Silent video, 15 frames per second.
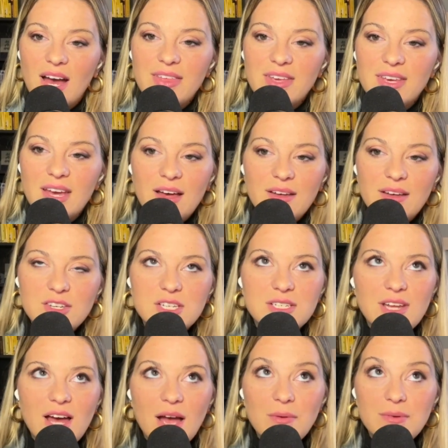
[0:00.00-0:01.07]
think,
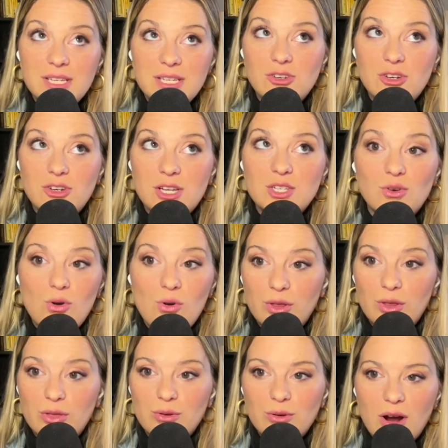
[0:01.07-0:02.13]
I was yesterday
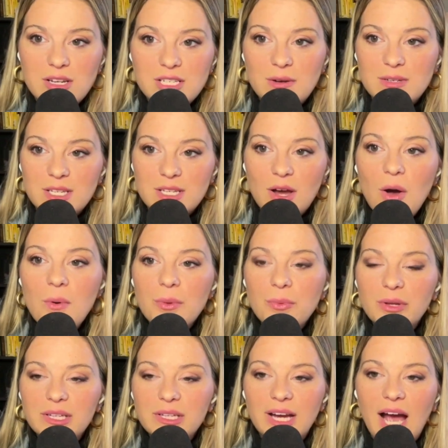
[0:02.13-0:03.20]
scrolling through ours and I was like, oh, we
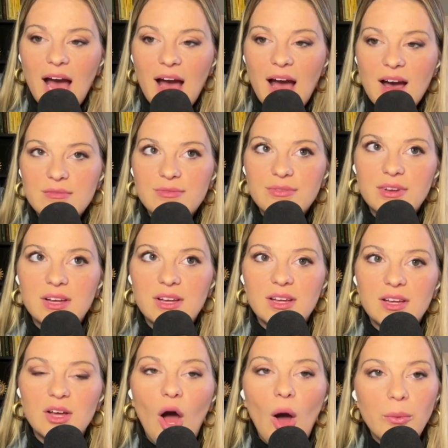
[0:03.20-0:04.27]
really have
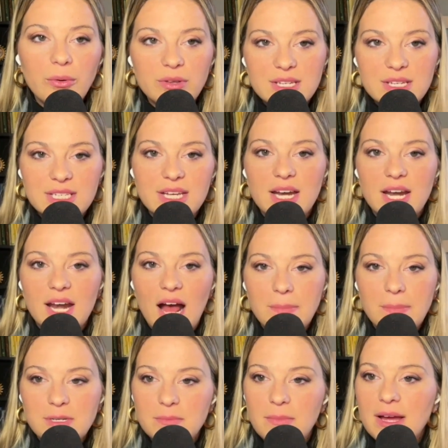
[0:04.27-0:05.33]
honed this in and
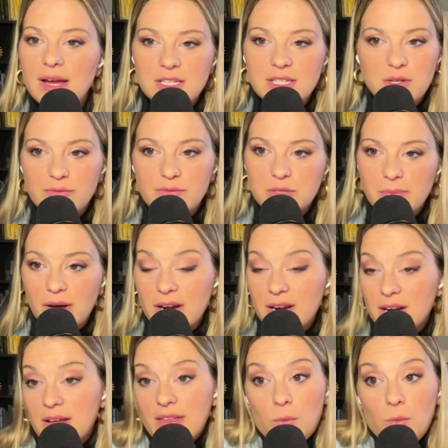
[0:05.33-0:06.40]
optimized, and you've responded
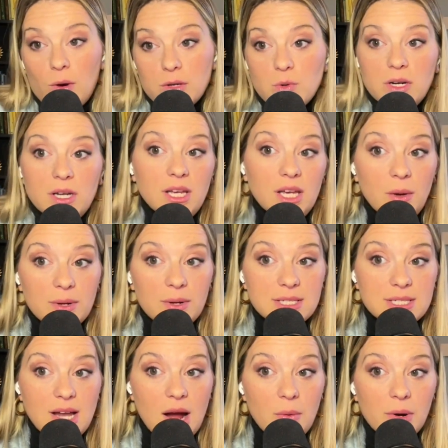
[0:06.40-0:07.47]
on like what's working and what's
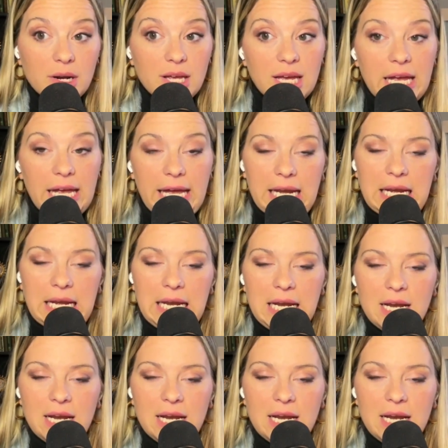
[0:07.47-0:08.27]
not working. And